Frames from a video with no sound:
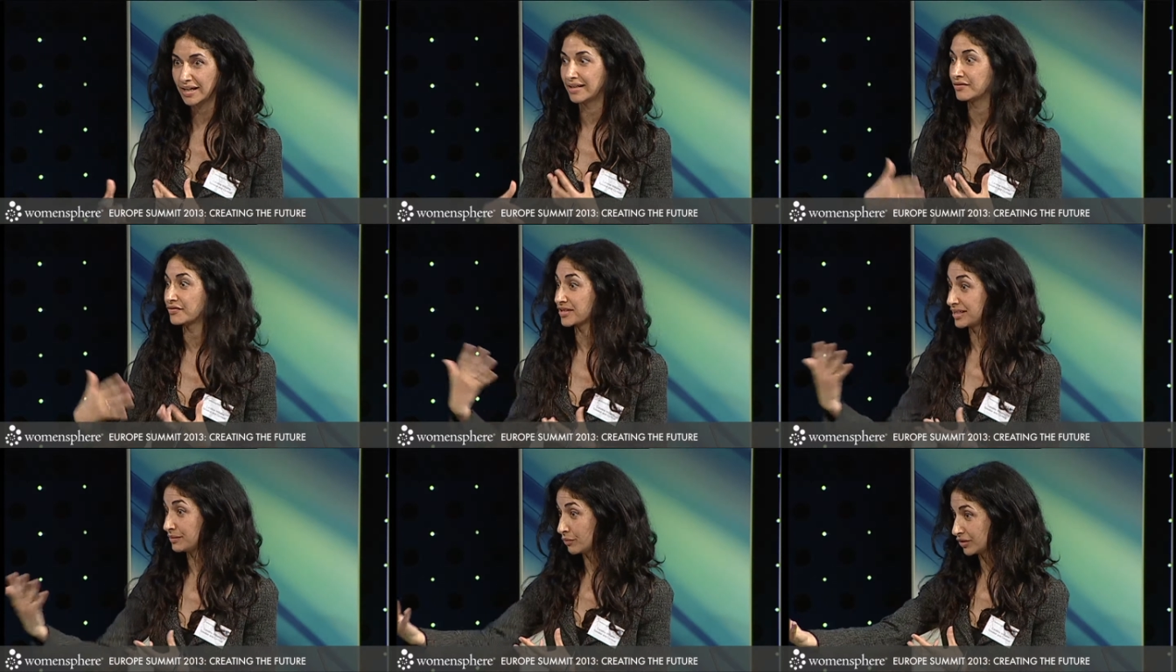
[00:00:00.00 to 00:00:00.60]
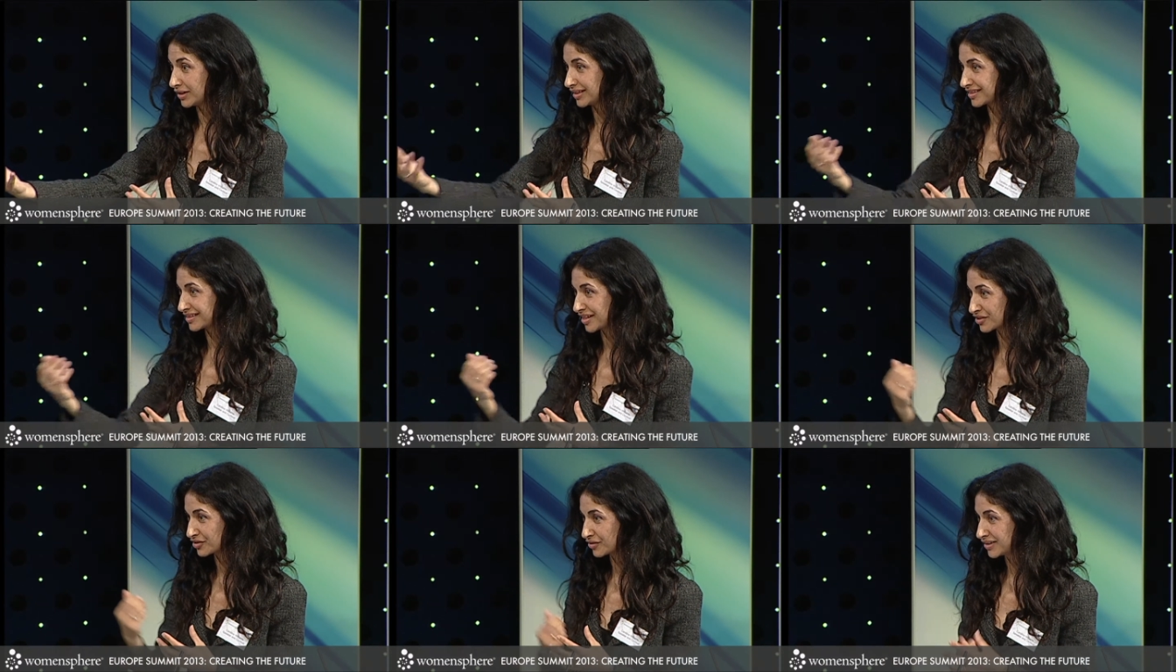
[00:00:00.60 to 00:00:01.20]
And obviously, Monica
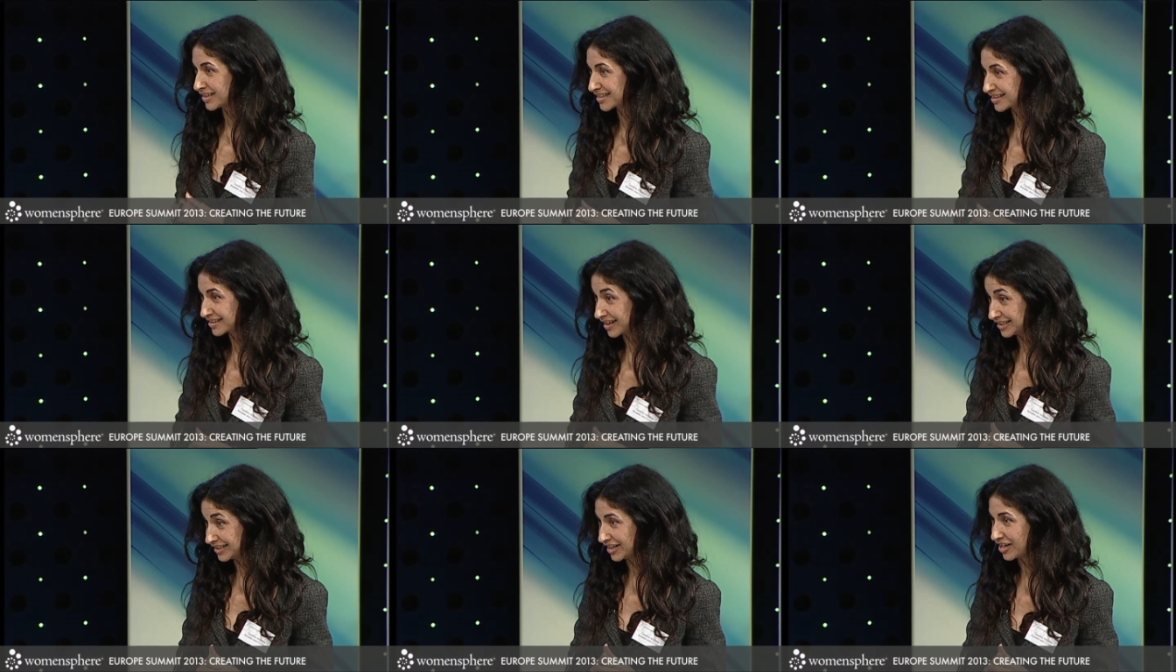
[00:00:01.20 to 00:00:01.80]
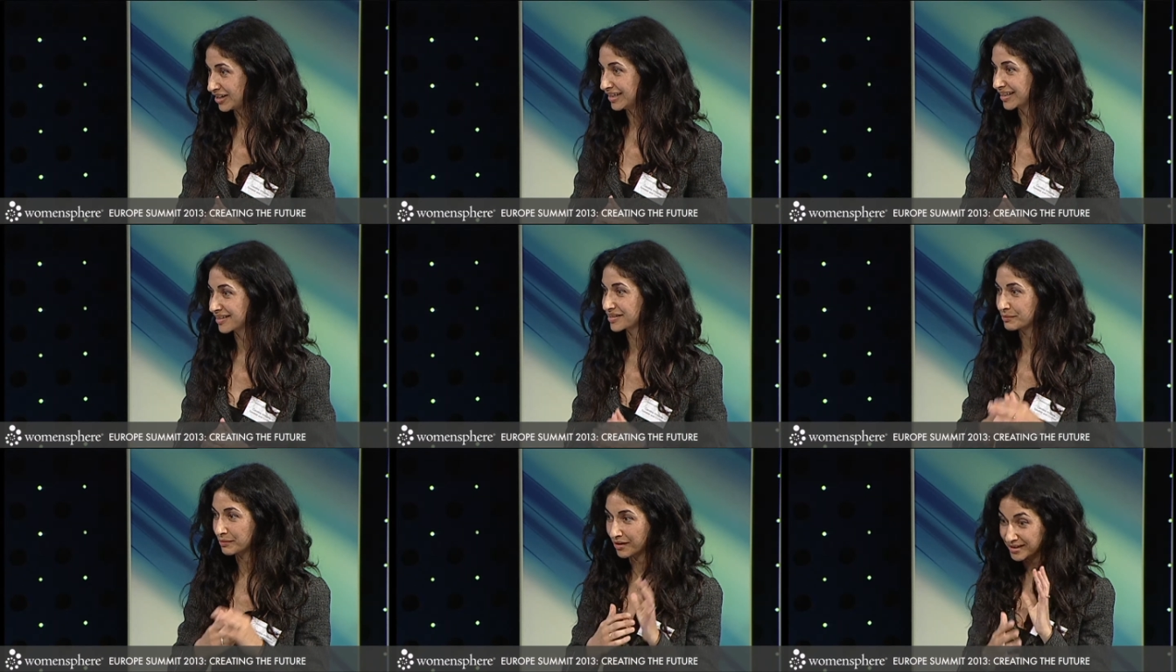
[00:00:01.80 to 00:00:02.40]
touched on this slightly earlier,
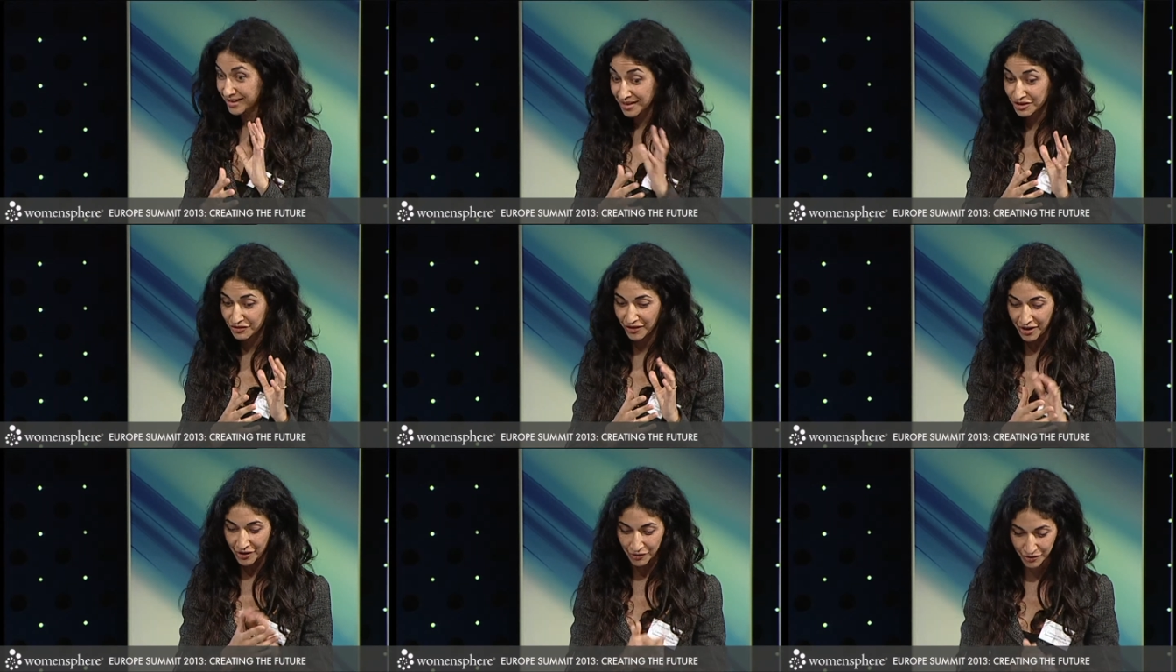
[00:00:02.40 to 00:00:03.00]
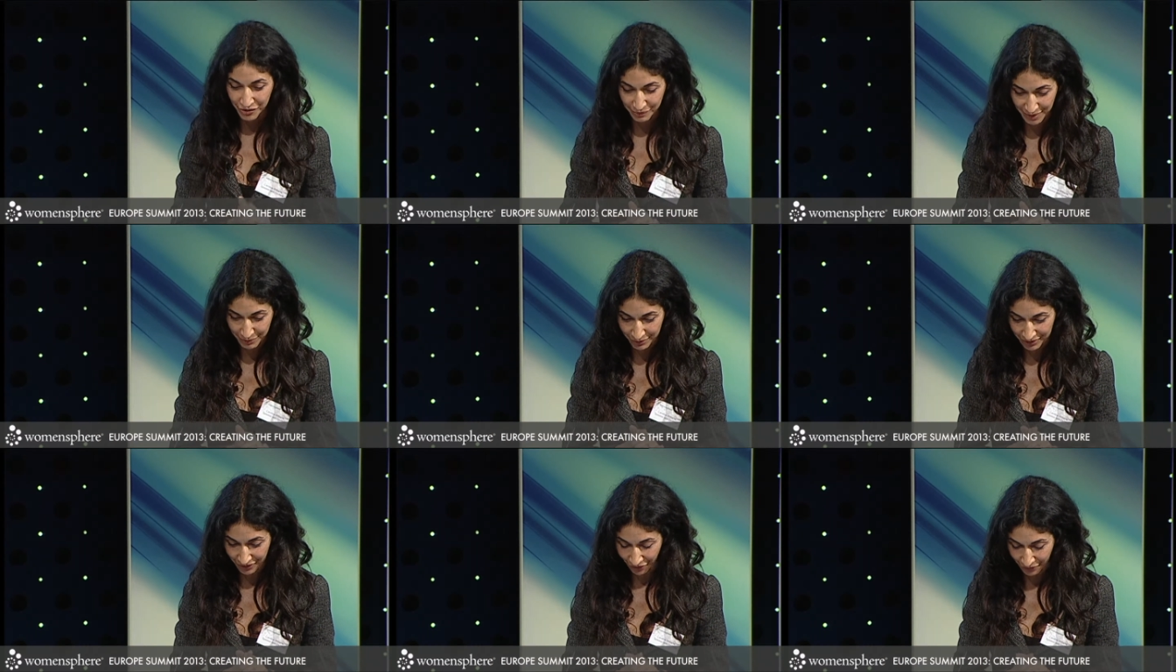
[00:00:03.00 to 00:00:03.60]
so we'll identify who those
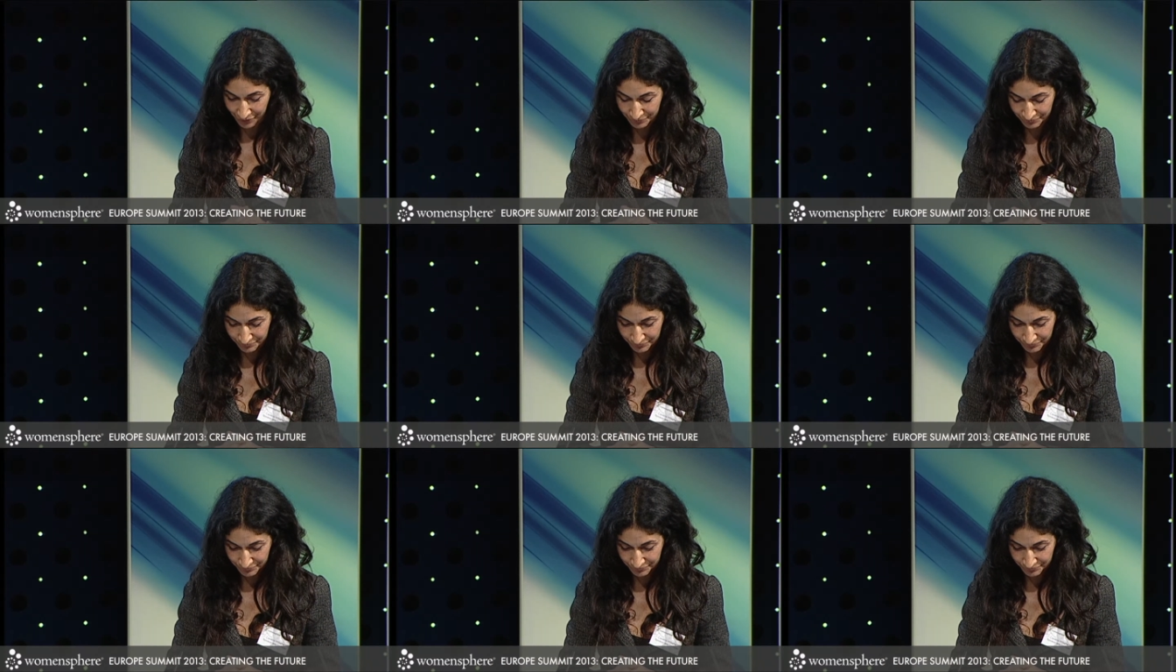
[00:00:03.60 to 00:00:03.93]
people are.